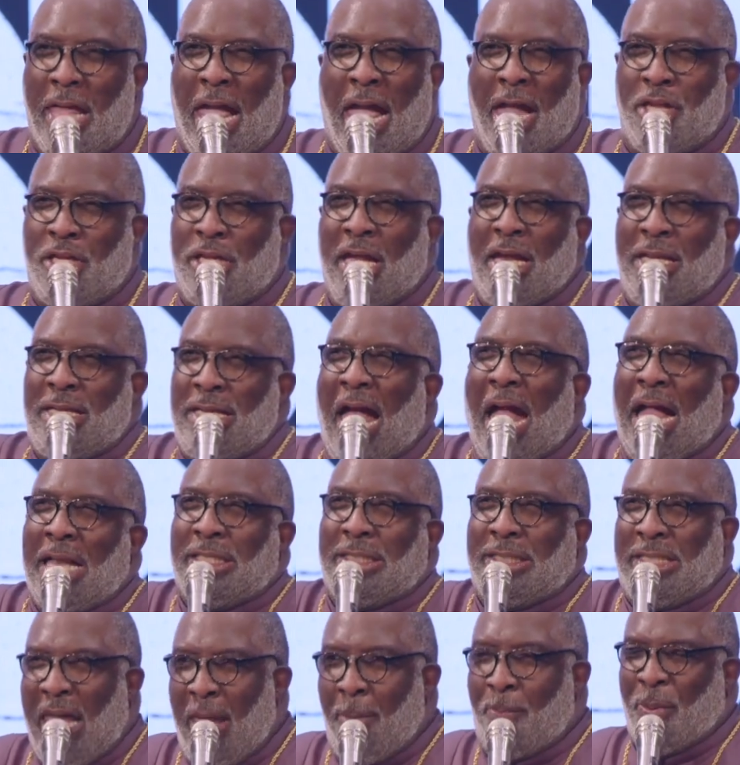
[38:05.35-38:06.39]
and you're
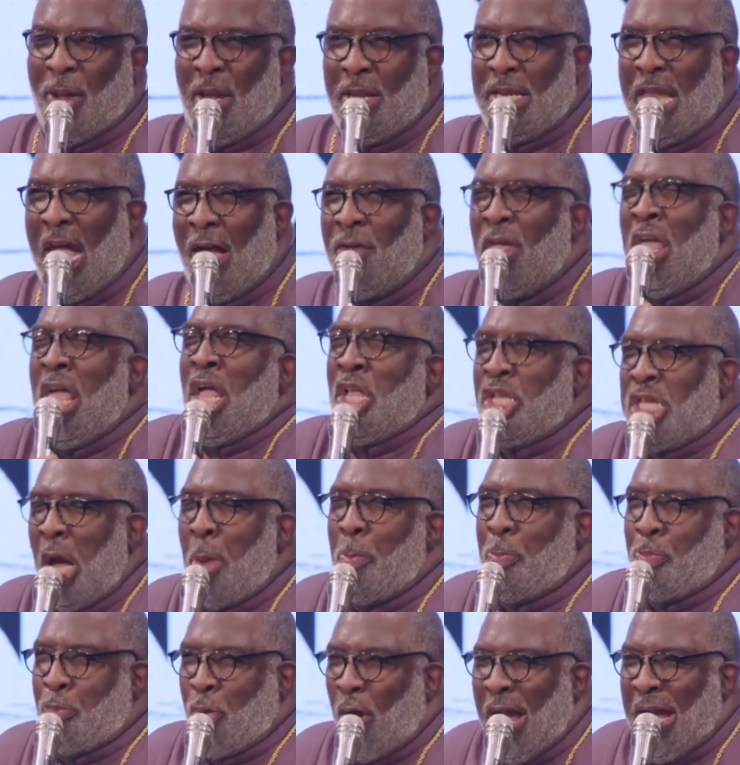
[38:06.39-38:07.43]
not deep enough to
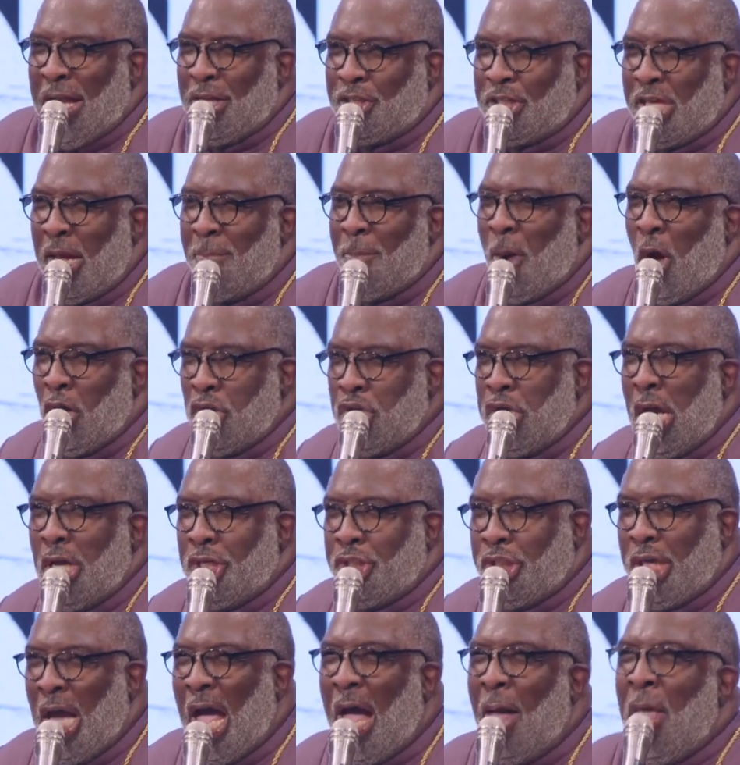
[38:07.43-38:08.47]
praise him on your
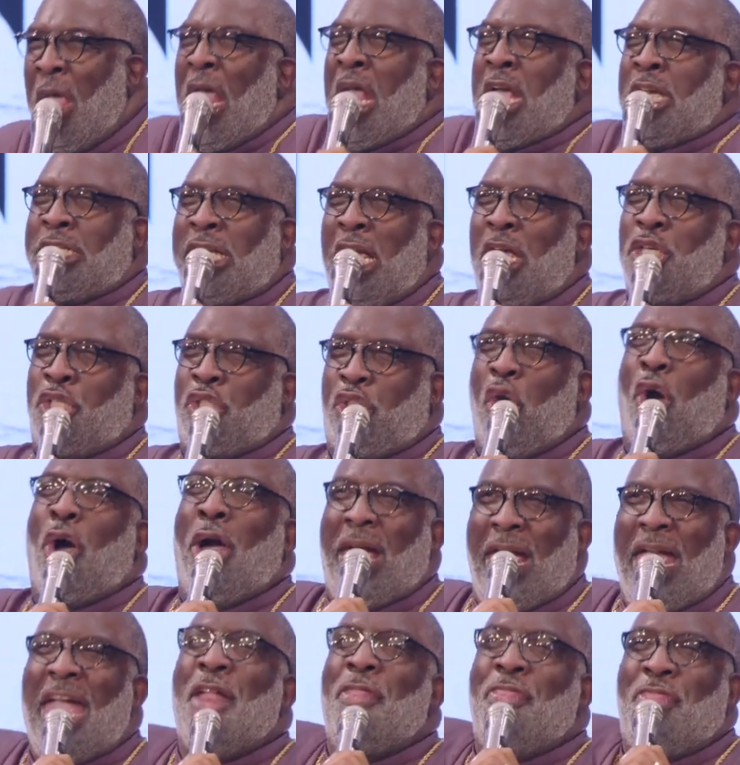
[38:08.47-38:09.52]
job, since
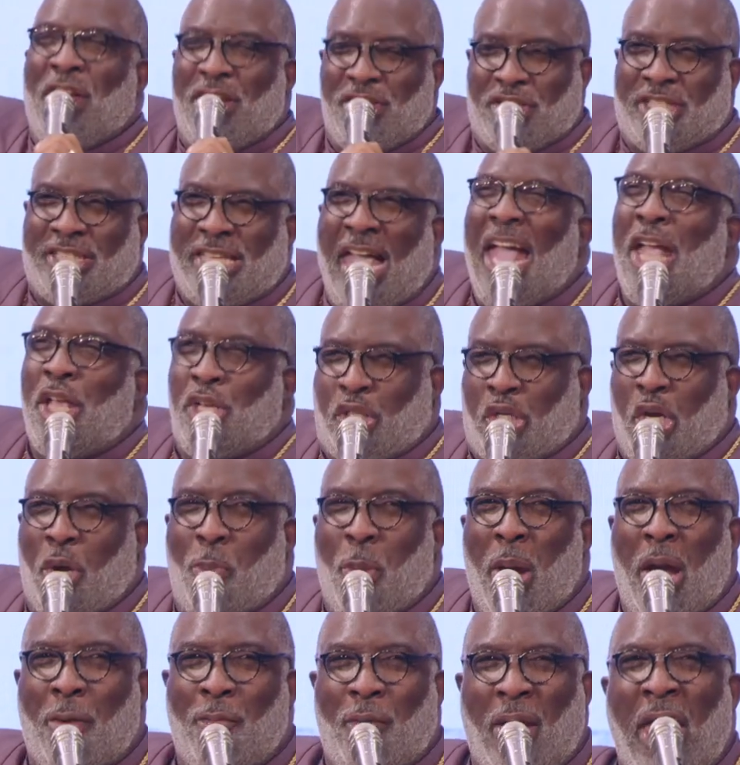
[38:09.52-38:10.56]
you're in the
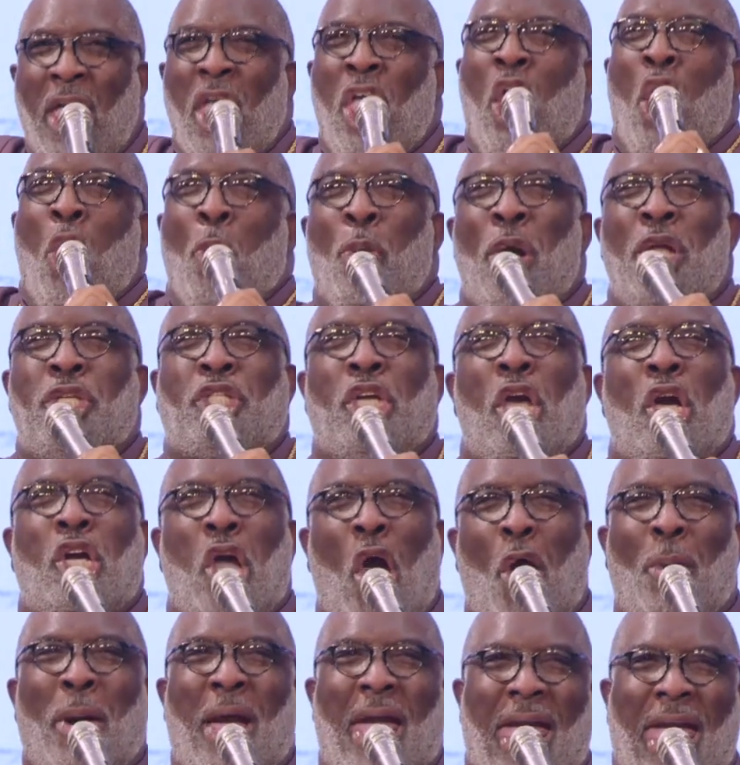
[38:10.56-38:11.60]
sanctuary, would you
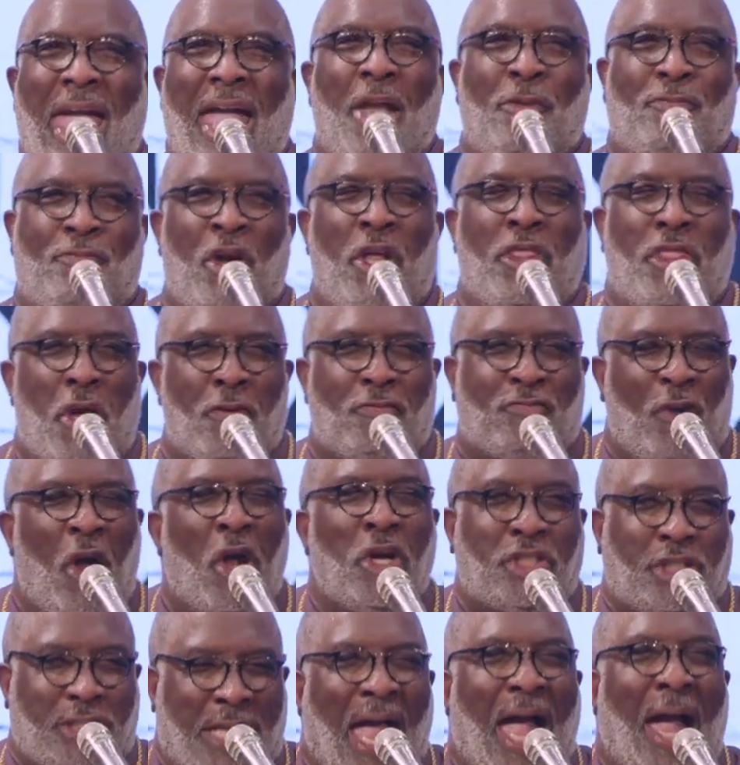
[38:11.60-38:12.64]
go ahead for the
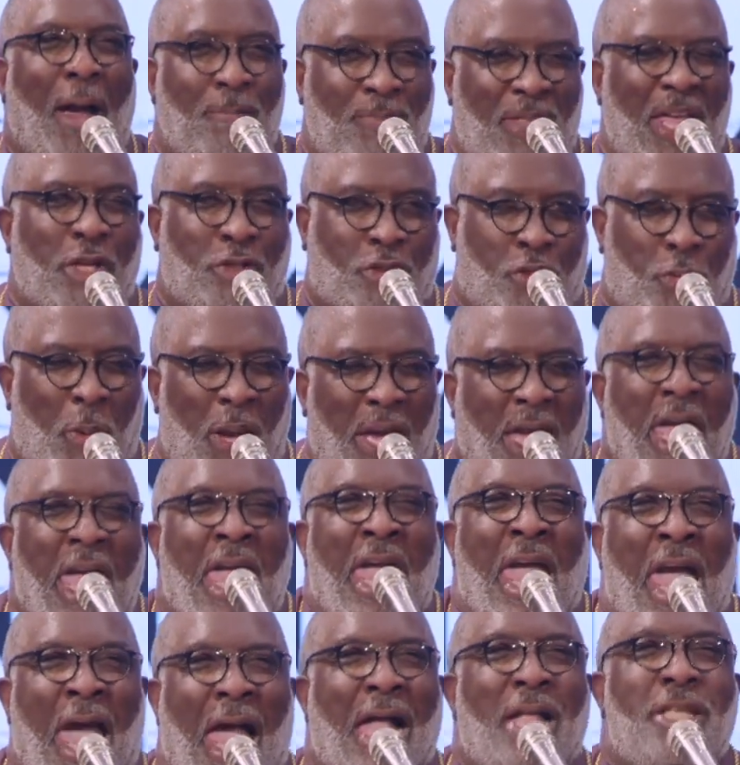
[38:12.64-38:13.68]
first time this week
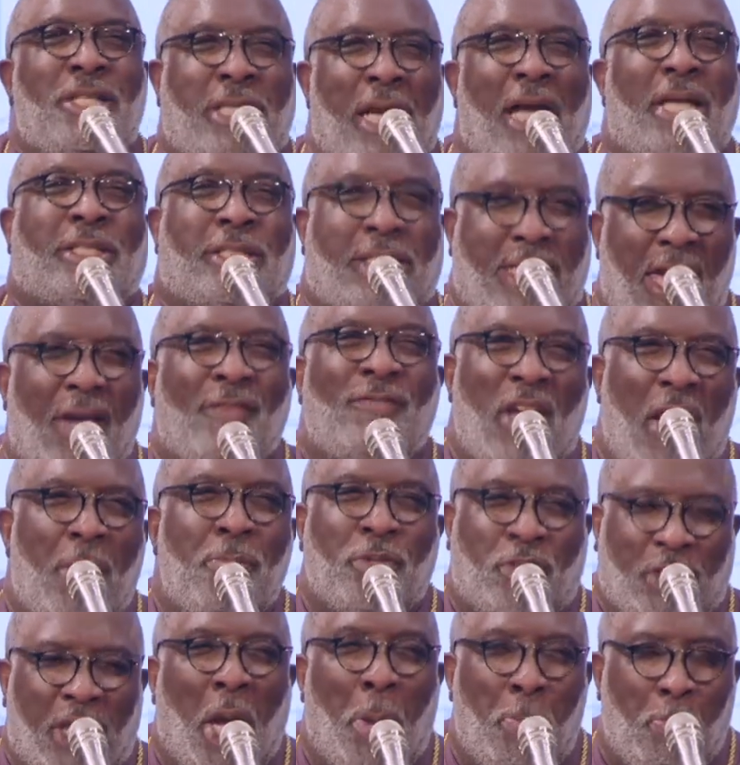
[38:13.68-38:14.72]
and just give him
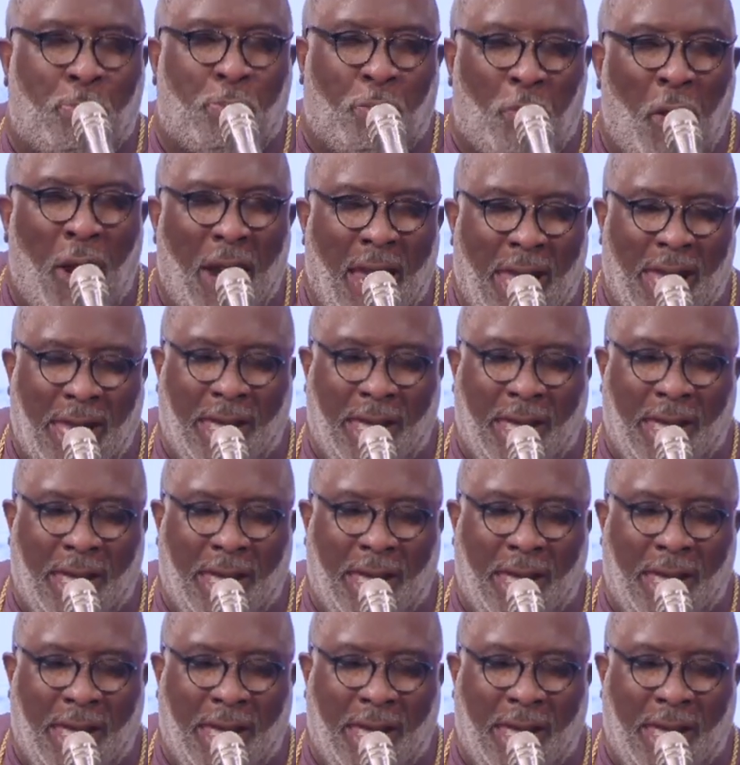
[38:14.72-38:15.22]
some praise?